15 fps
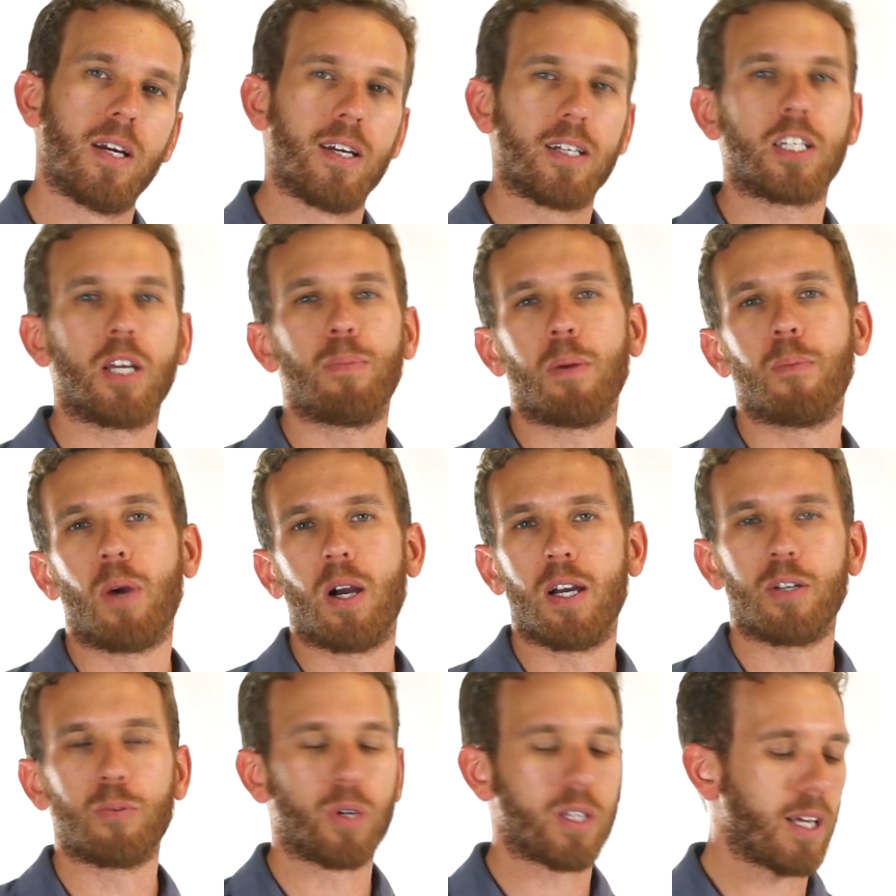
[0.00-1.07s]
Keep in
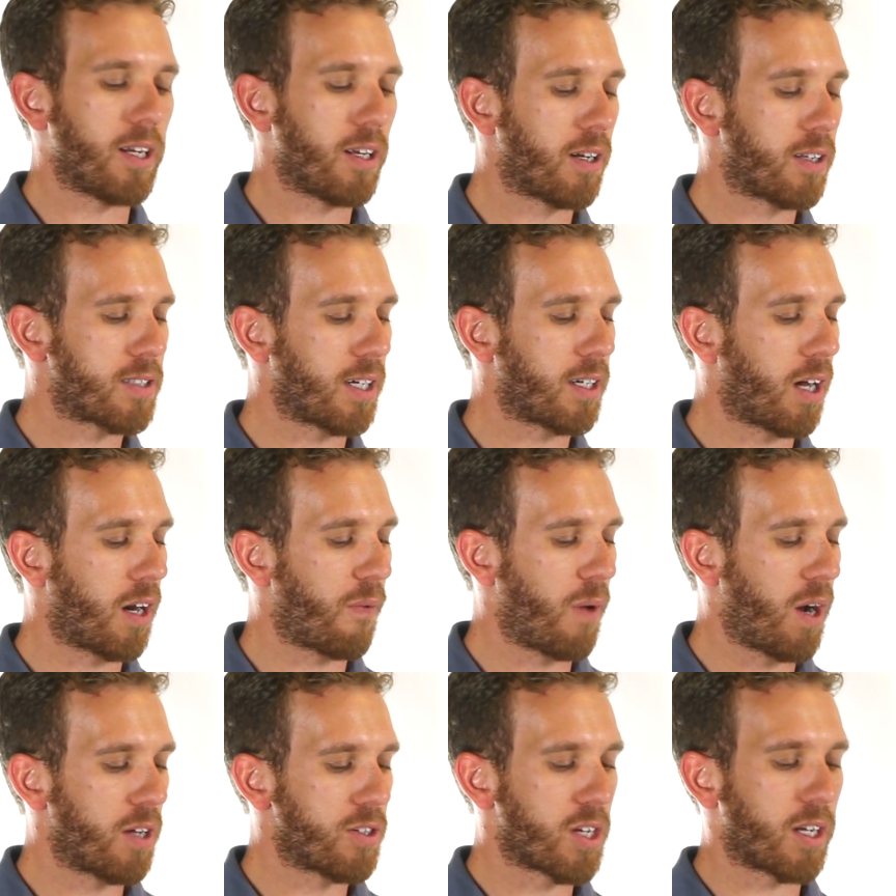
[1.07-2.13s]
mind, with any of the Tenkara
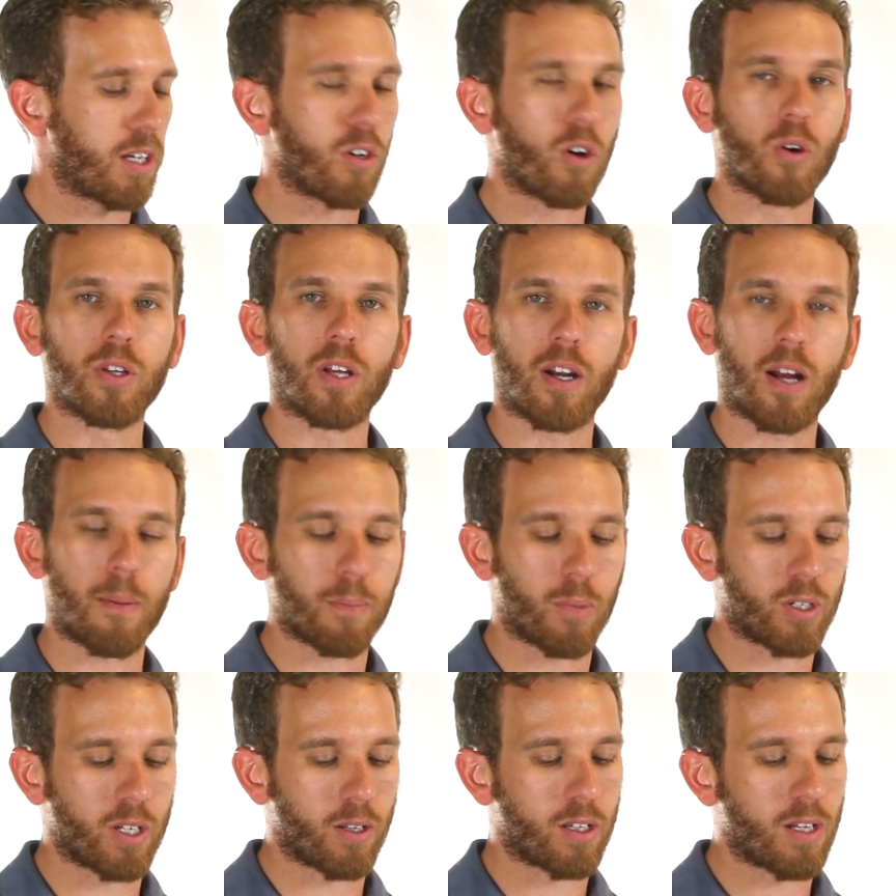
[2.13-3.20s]
rods, you can hold it up
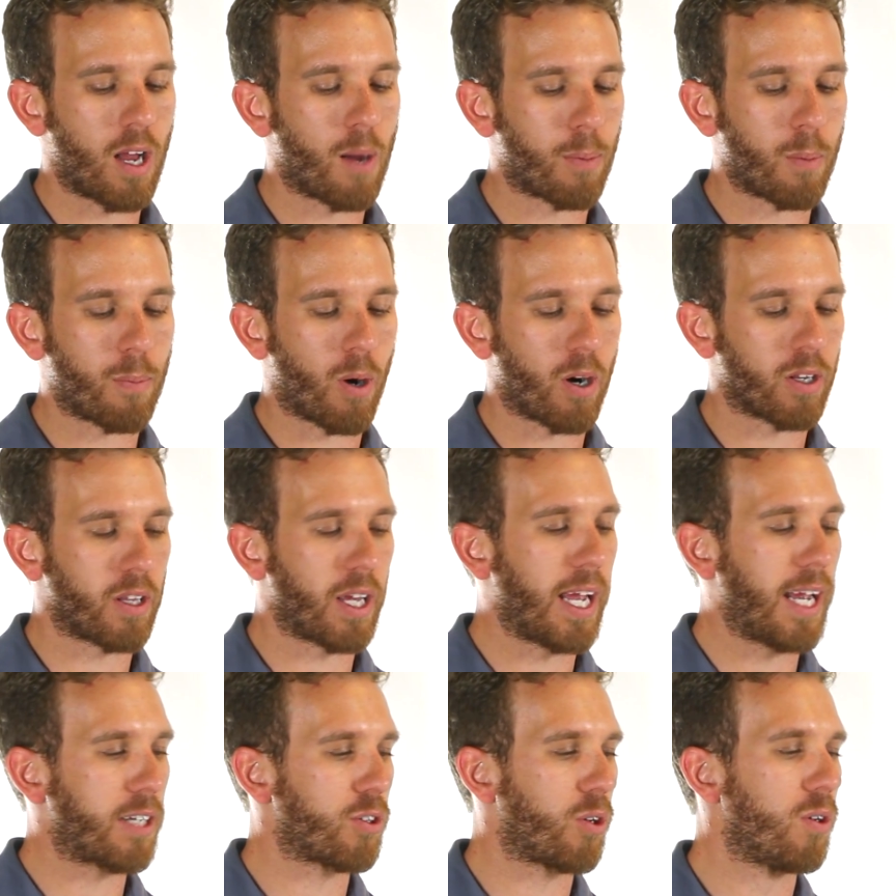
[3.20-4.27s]
on the upper part of the
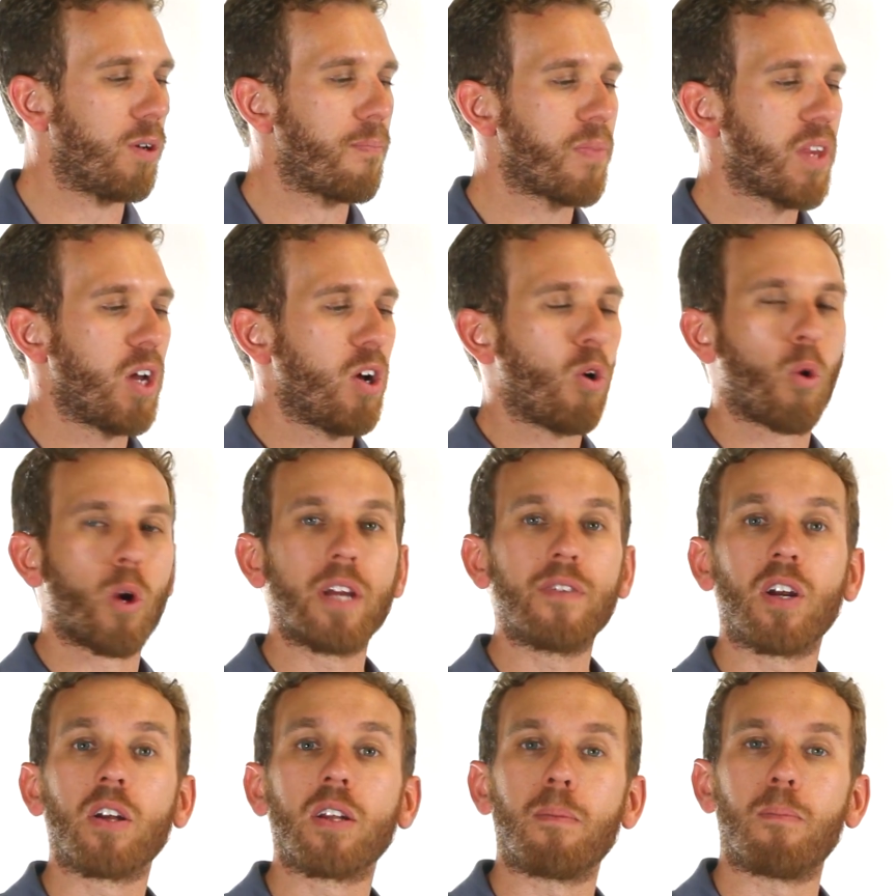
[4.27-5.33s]
handle, or
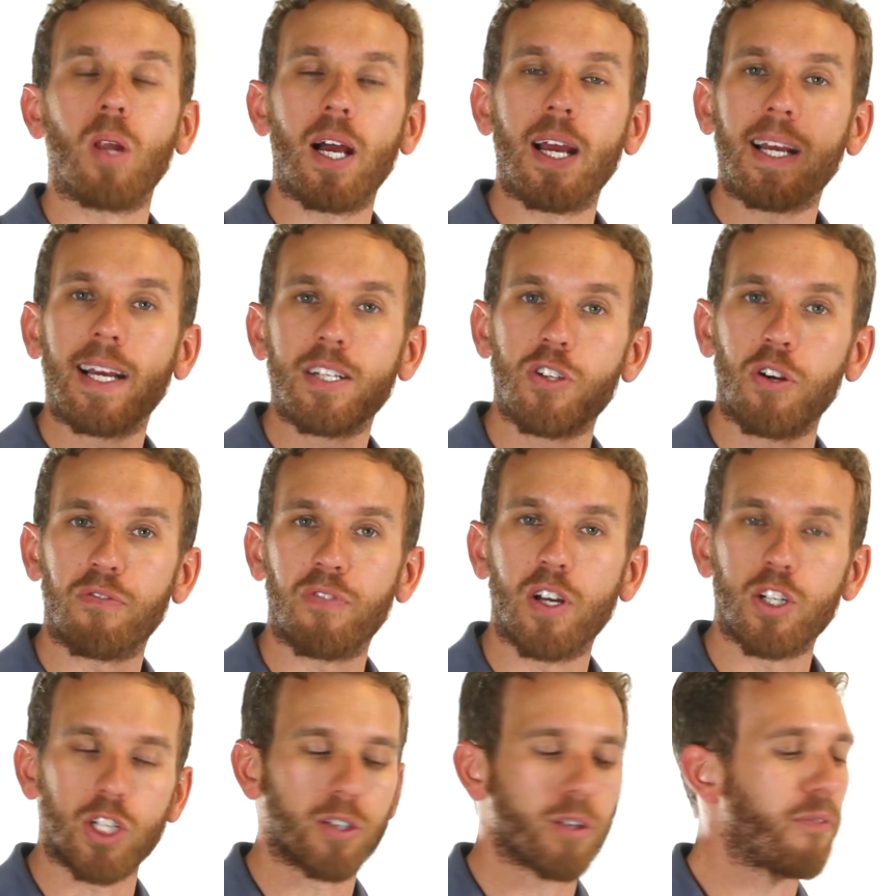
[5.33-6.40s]
even on the blank as you're
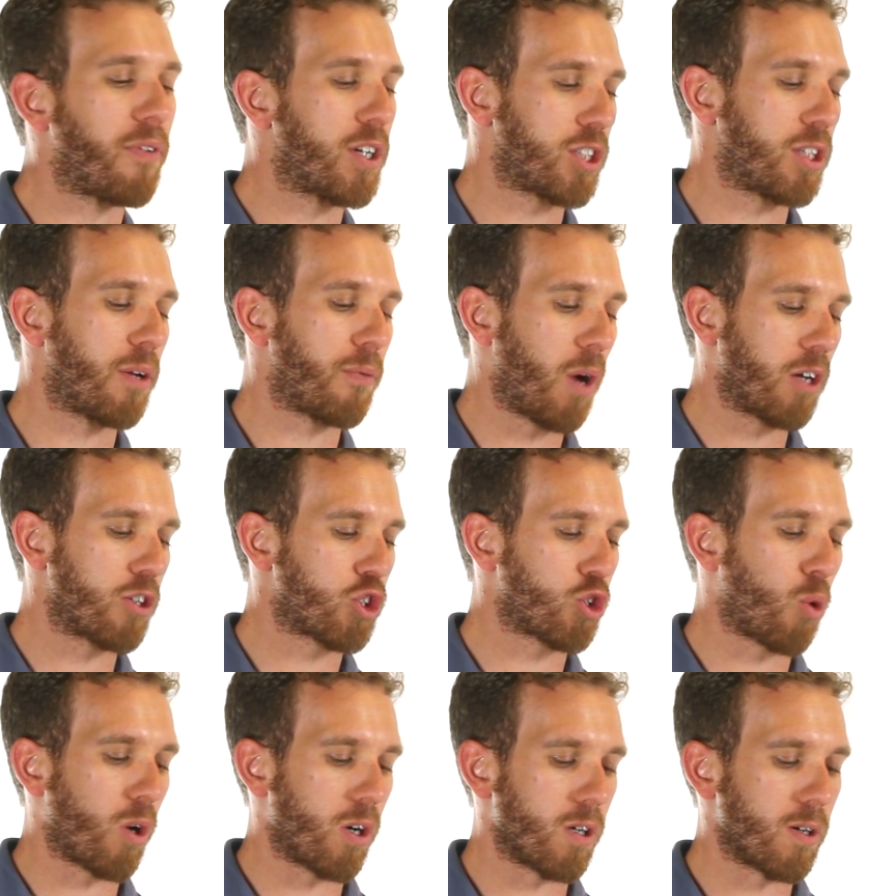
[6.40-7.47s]
fishing to fish the rod
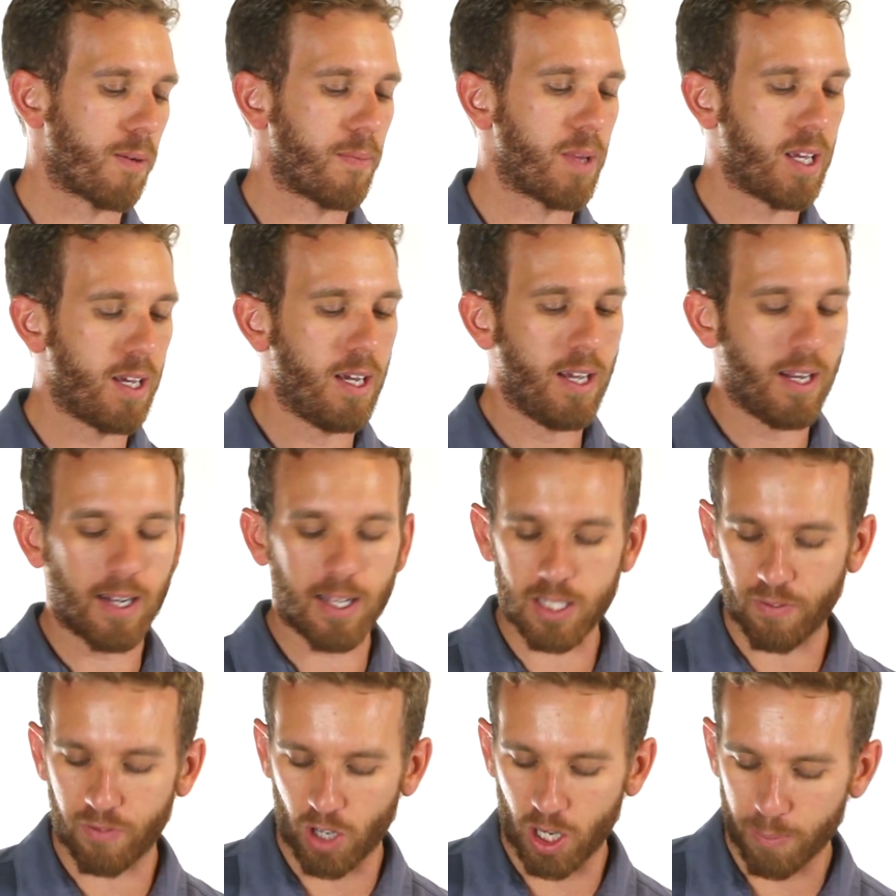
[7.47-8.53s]
shorter. That's
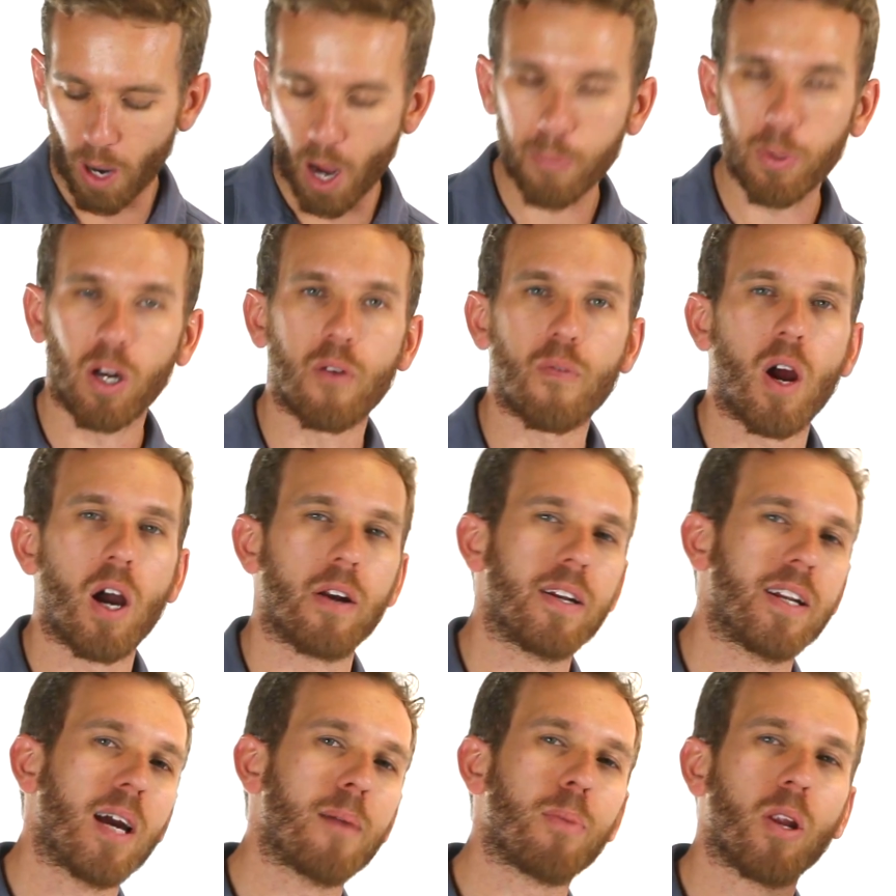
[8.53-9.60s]
a very popular rod
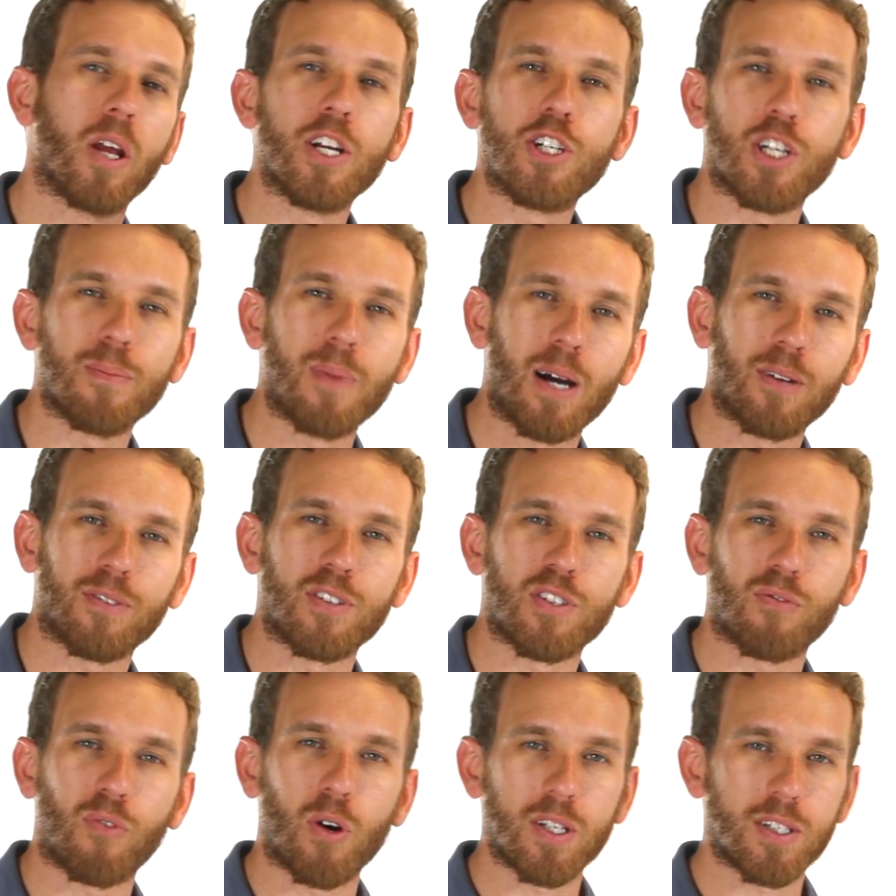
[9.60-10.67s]
in the Appalachian Mountains,
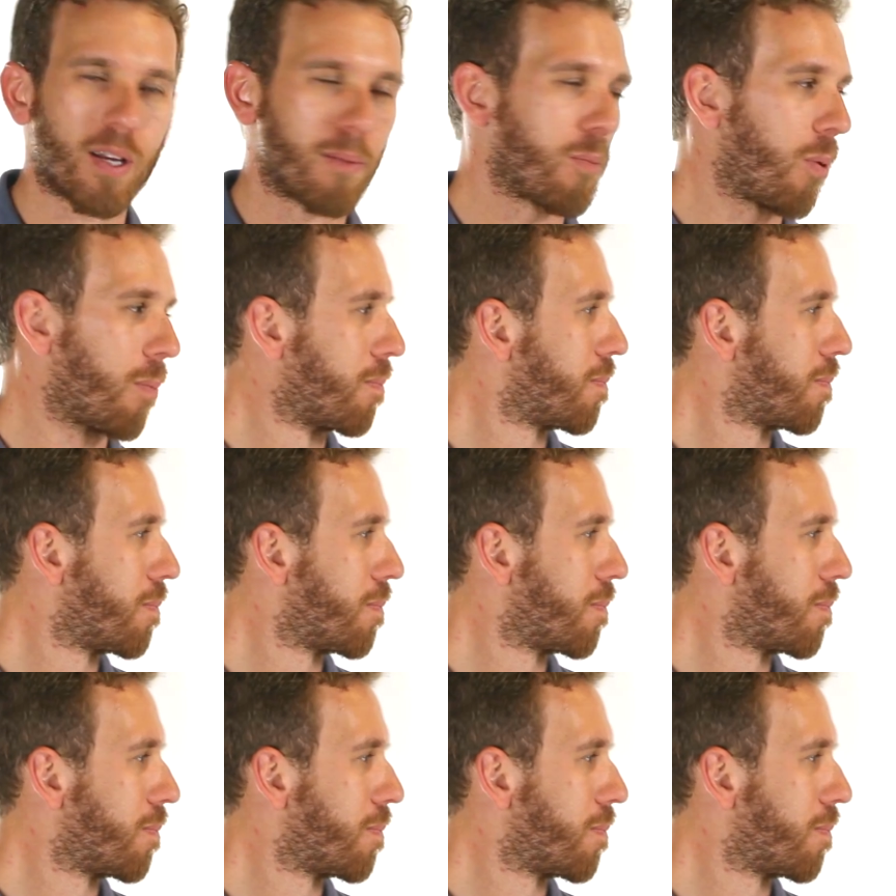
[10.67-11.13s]
for example.